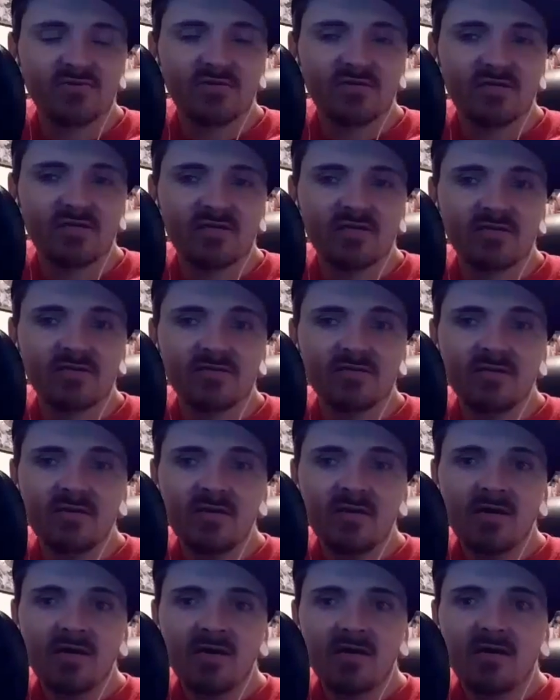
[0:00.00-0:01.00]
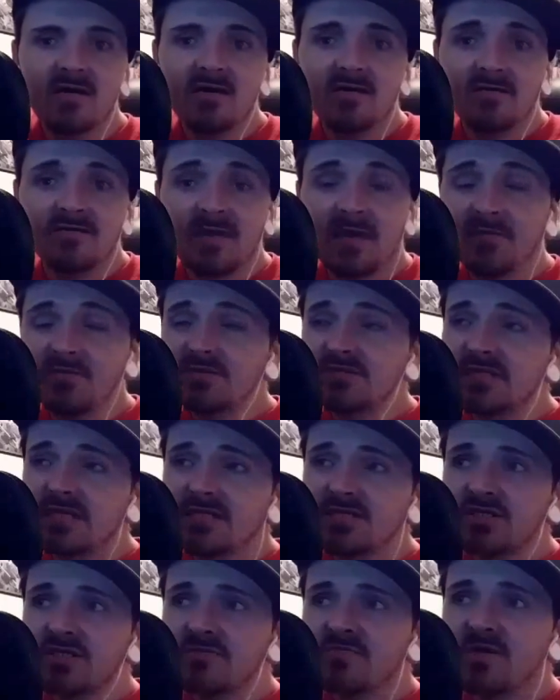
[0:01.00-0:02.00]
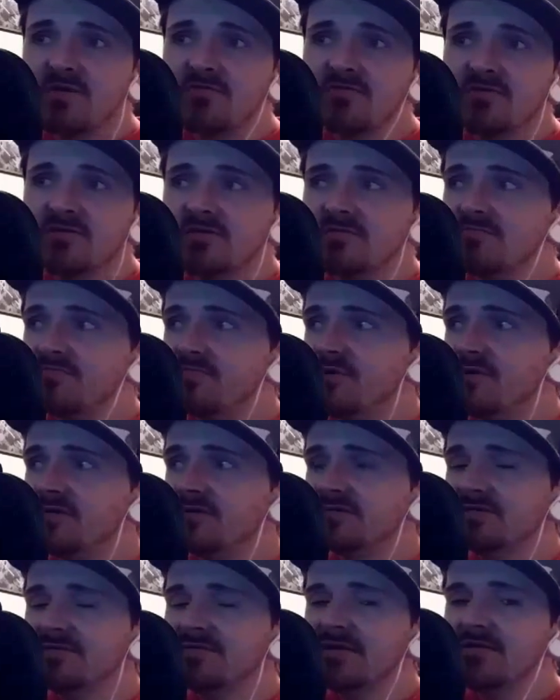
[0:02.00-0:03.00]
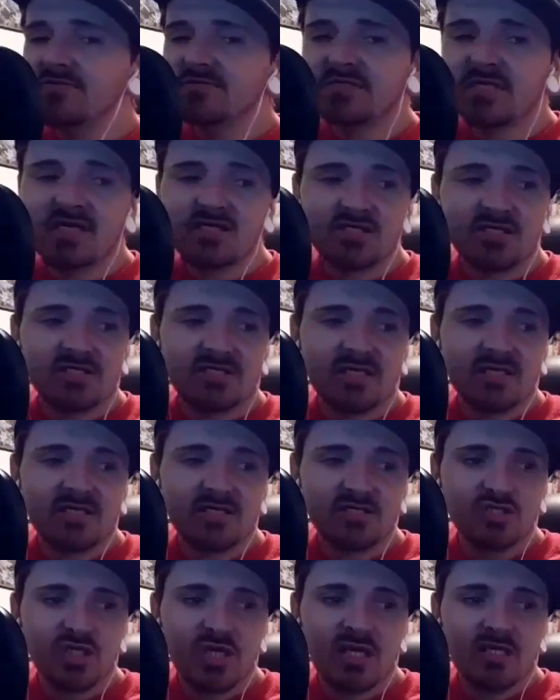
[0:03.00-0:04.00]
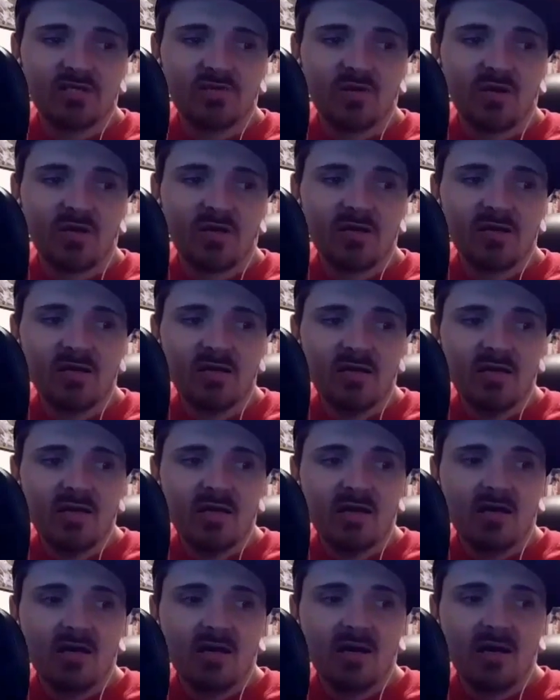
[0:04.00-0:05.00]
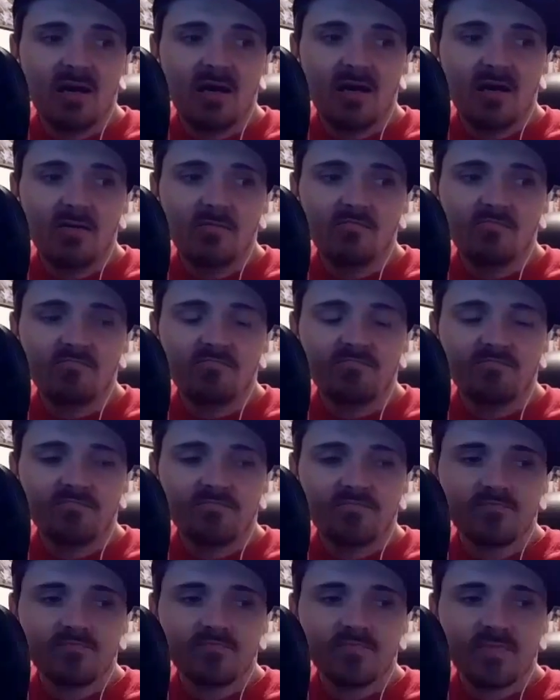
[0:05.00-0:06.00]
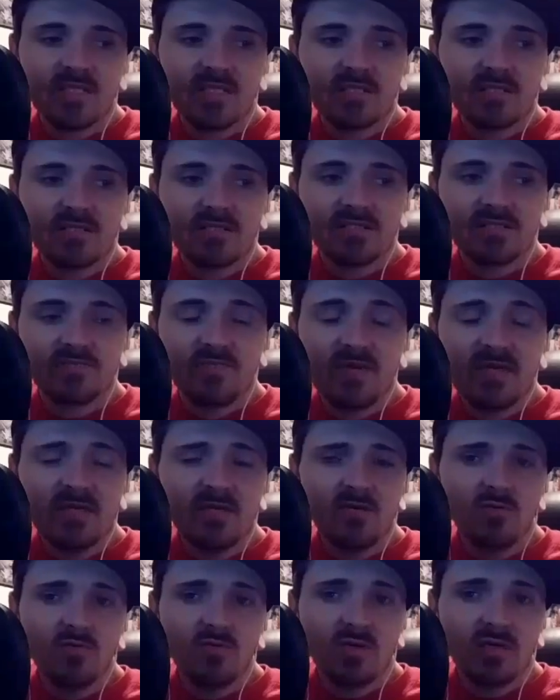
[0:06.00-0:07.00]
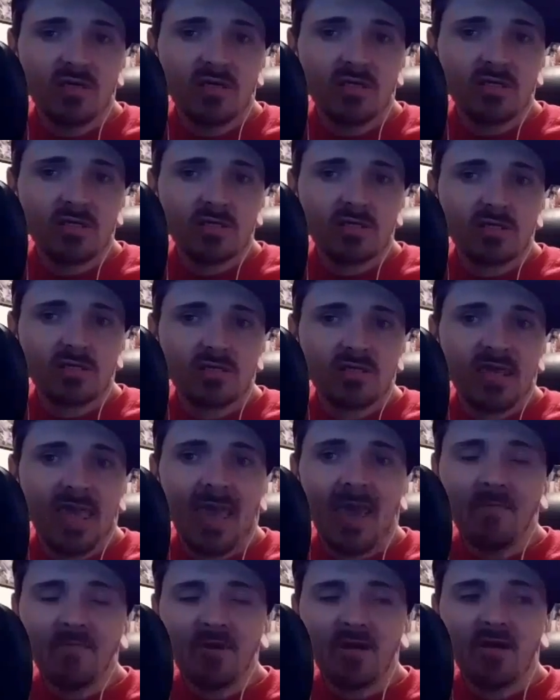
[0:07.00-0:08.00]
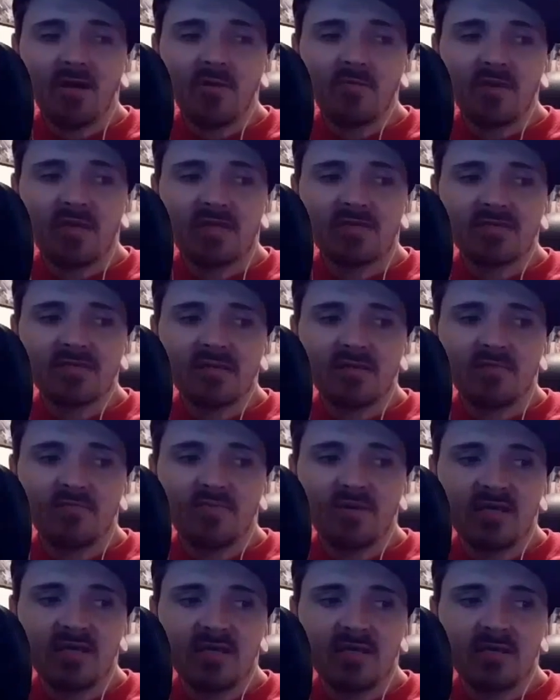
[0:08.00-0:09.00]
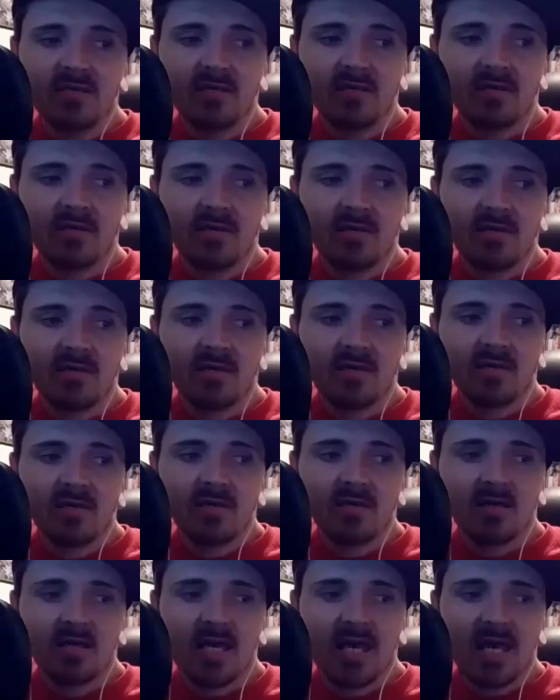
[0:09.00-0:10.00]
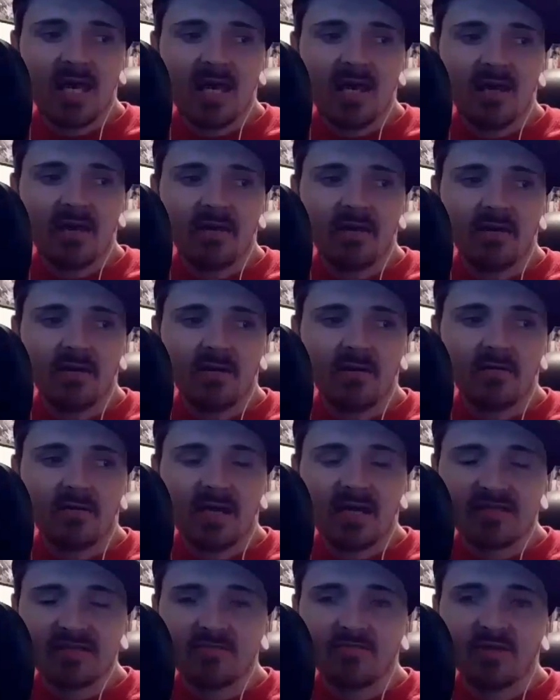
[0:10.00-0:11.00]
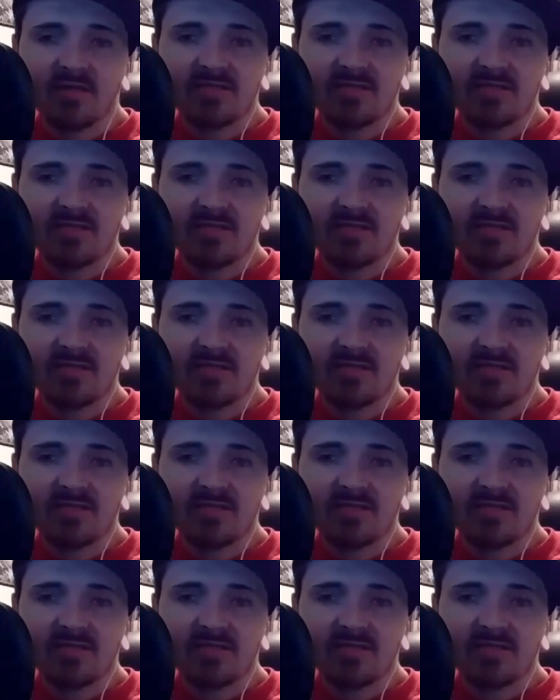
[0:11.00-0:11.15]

really good. That one's actually coming out really pretty soon. That one's actually at the end of January. Um, Speaking of which, Capcom is going to be at the